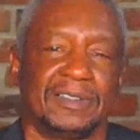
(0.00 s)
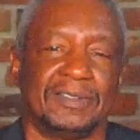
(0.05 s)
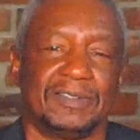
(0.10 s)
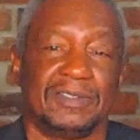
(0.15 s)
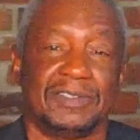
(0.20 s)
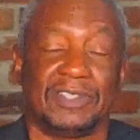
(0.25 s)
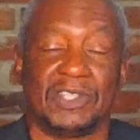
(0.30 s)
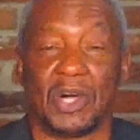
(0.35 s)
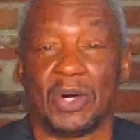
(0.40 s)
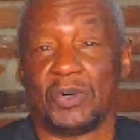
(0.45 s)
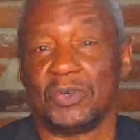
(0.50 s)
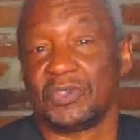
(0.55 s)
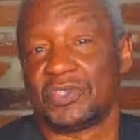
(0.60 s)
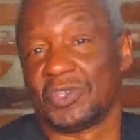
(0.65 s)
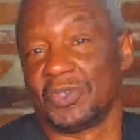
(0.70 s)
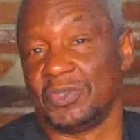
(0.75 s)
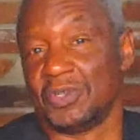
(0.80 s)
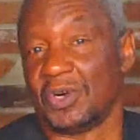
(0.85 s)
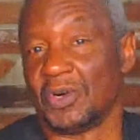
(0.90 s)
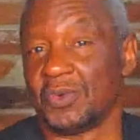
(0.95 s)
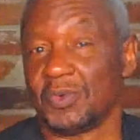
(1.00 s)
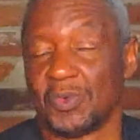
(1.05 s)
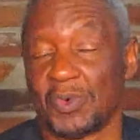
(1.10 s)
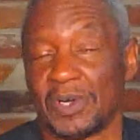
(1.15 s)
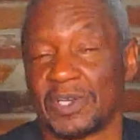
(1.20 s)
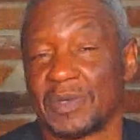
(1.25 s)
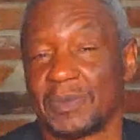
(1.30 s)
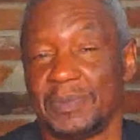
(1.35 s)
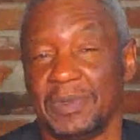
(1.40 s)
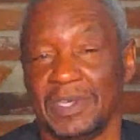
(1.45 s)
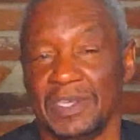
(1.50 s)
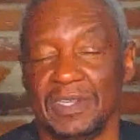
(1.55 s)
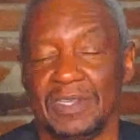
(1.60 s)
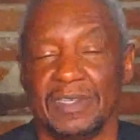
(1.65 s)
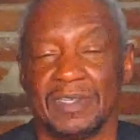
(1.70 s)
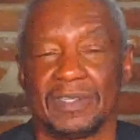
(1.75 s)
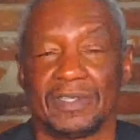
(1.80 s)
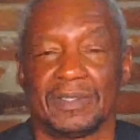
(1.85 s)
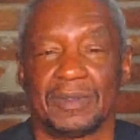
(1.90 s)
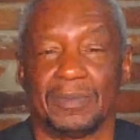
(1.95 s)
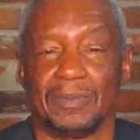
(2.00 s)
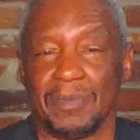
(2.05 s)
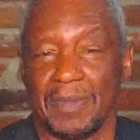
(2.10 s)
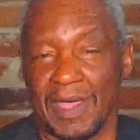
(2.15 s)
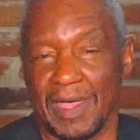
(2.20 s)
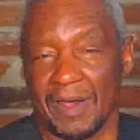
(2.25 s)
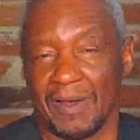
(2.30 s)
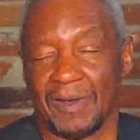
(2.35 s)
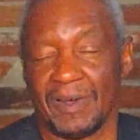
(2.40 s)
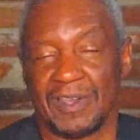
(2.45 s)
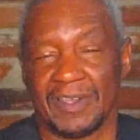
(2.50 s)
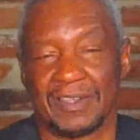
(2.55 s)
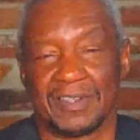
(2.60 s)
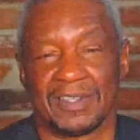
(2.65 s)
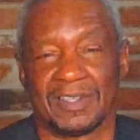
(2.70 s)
those who don't want to be married,